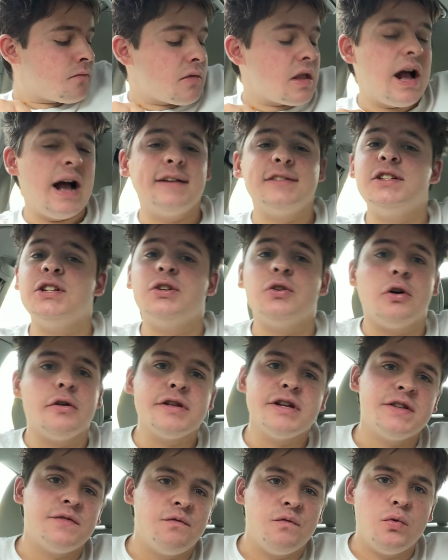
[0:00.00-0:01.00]
I've seen all
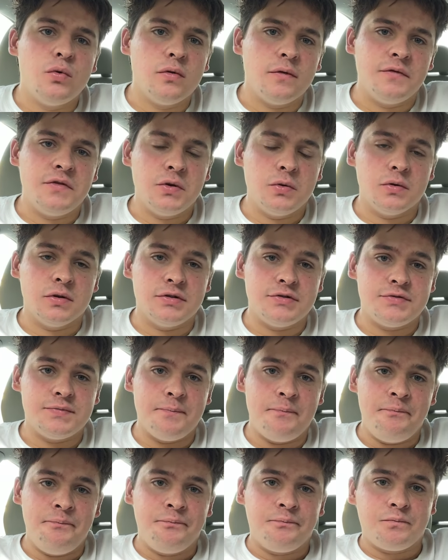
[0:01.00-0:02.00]
these food reviewers
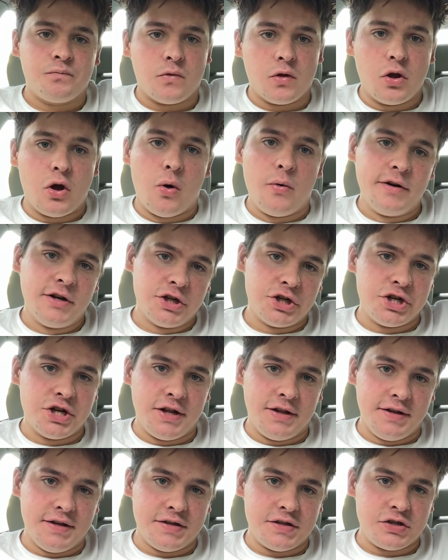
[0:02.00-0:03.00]
going to
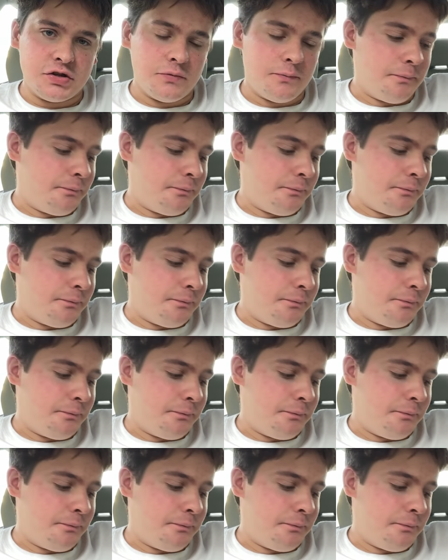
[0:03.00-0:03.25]
Chili's